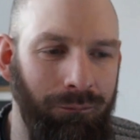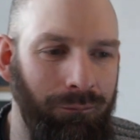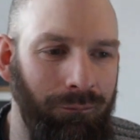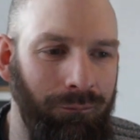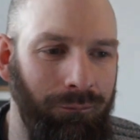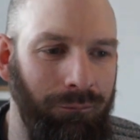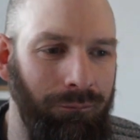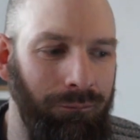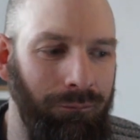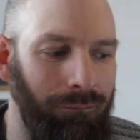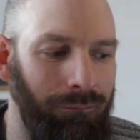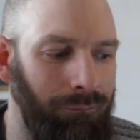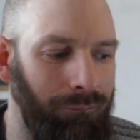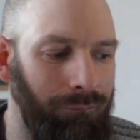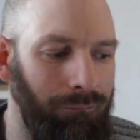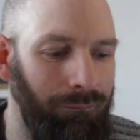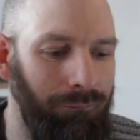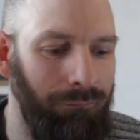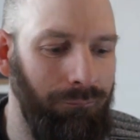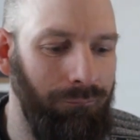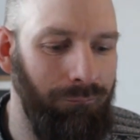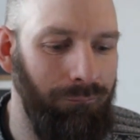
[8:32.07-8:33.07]

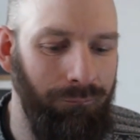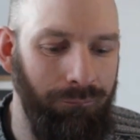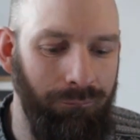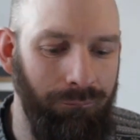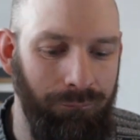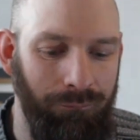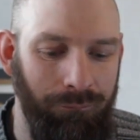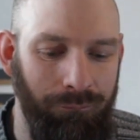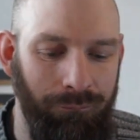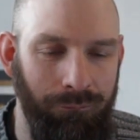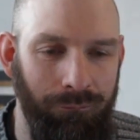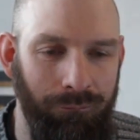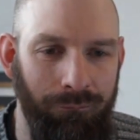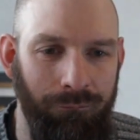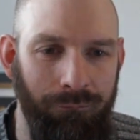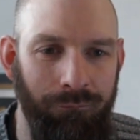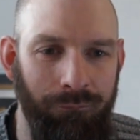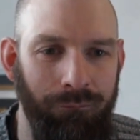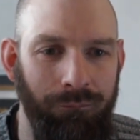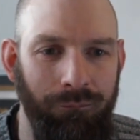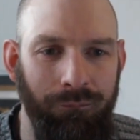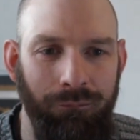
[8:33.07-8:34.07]

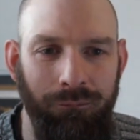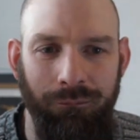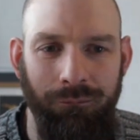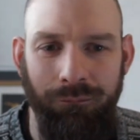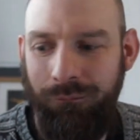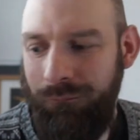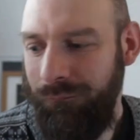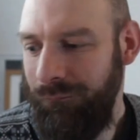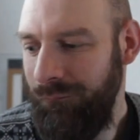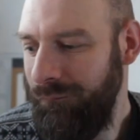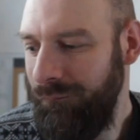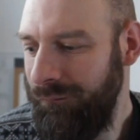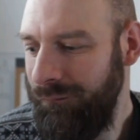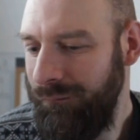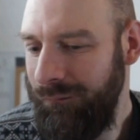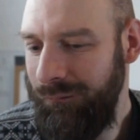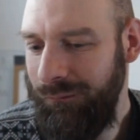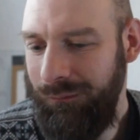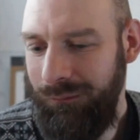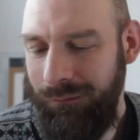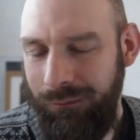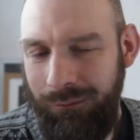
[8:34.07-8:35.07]

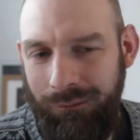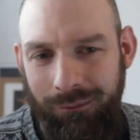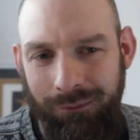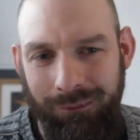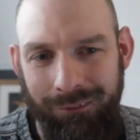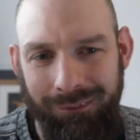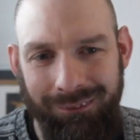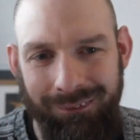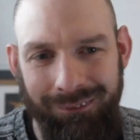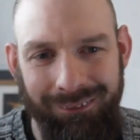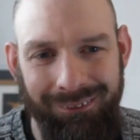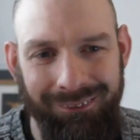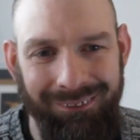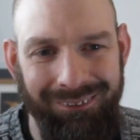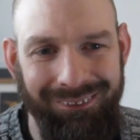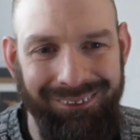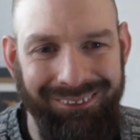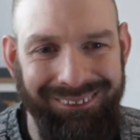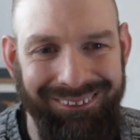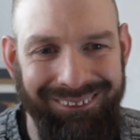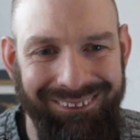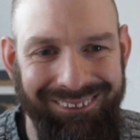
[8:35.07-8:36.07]

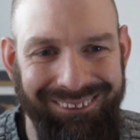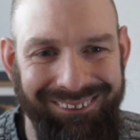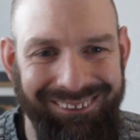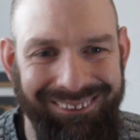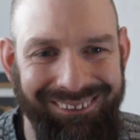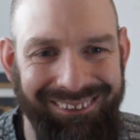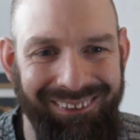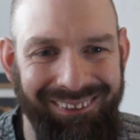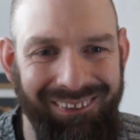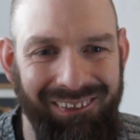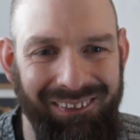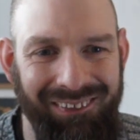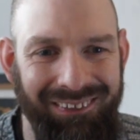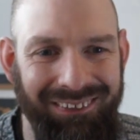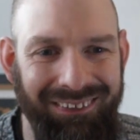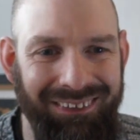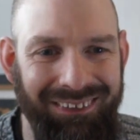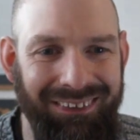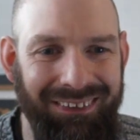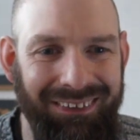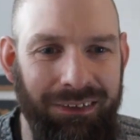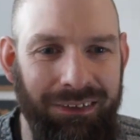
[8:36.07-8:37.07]

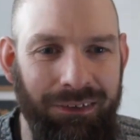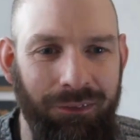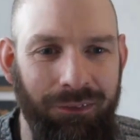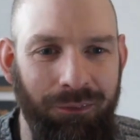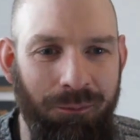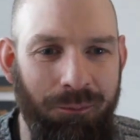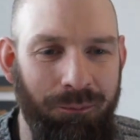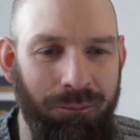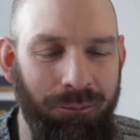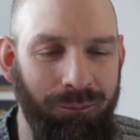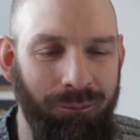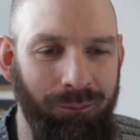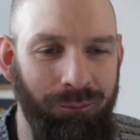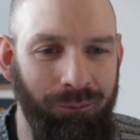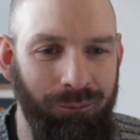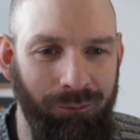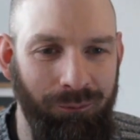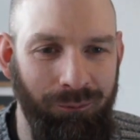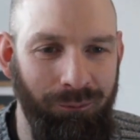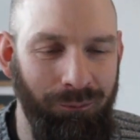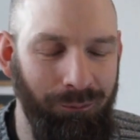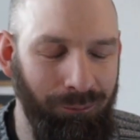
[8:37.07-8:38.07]

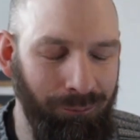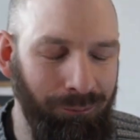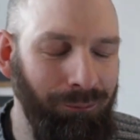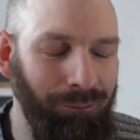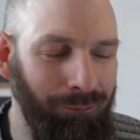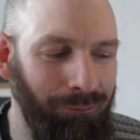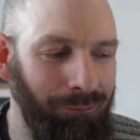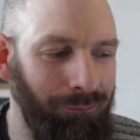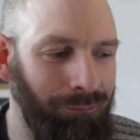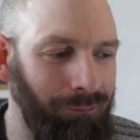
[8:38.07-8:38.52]
This person isn't speaking.